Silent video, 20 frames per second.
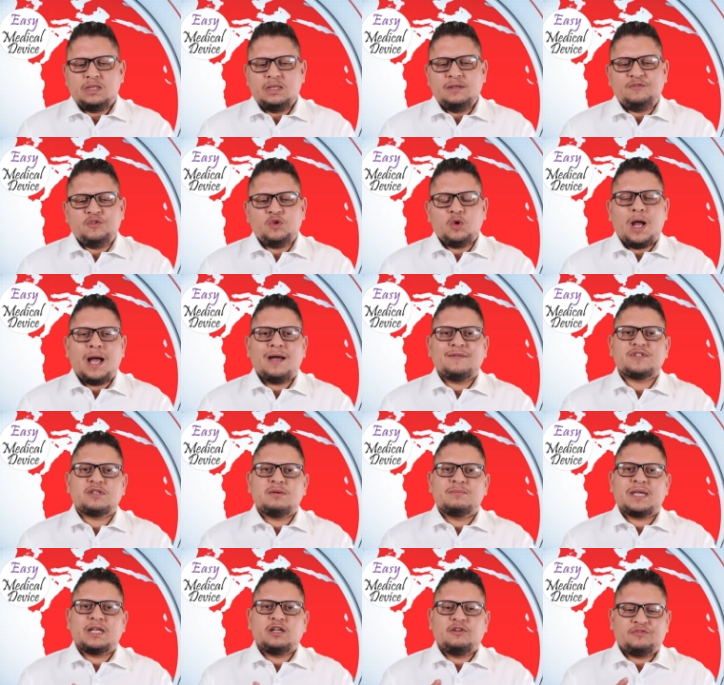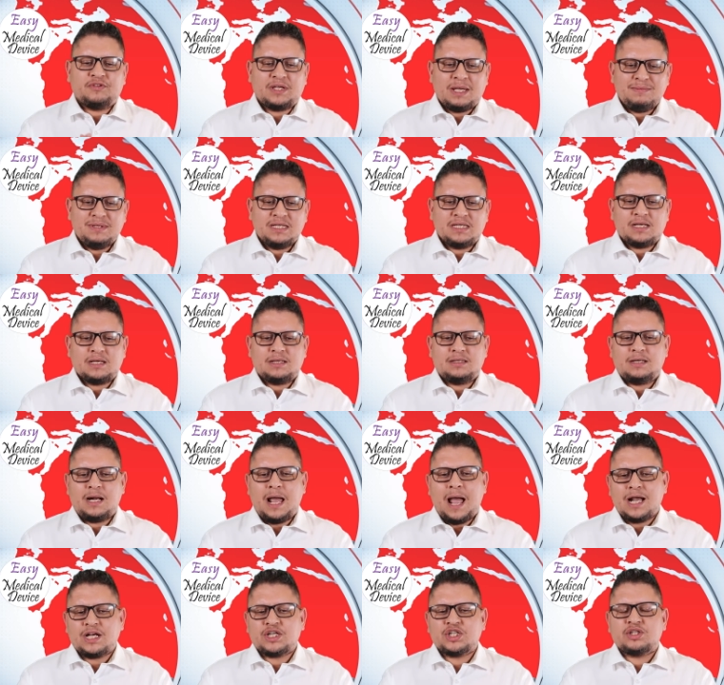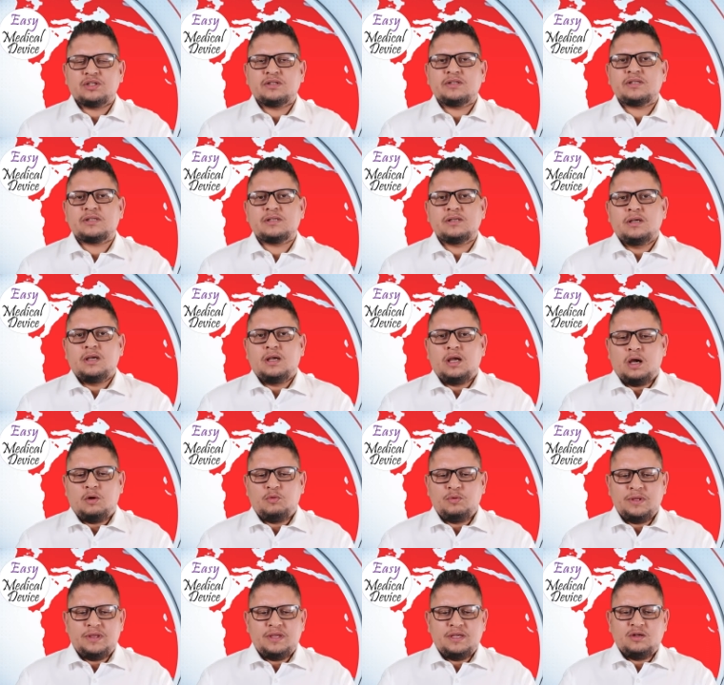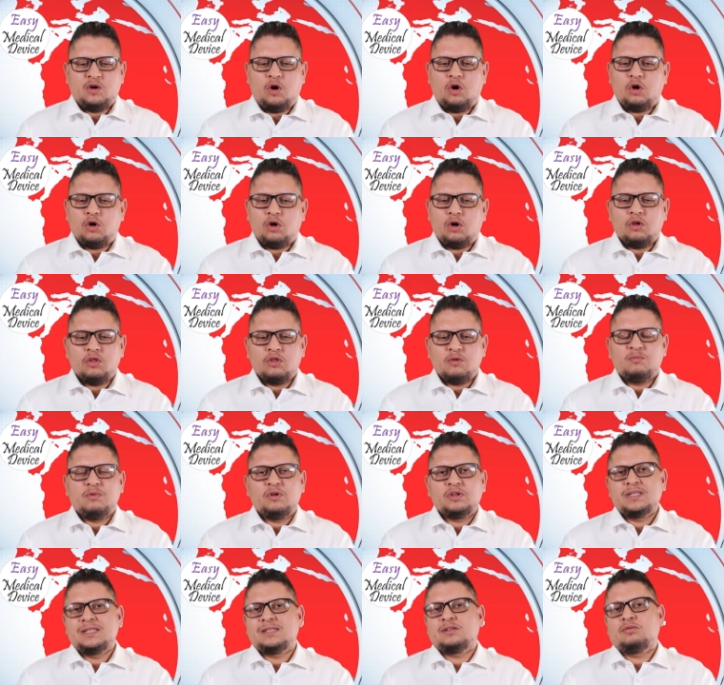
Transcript: if you have some kind of chemical actions uh, within or on the body.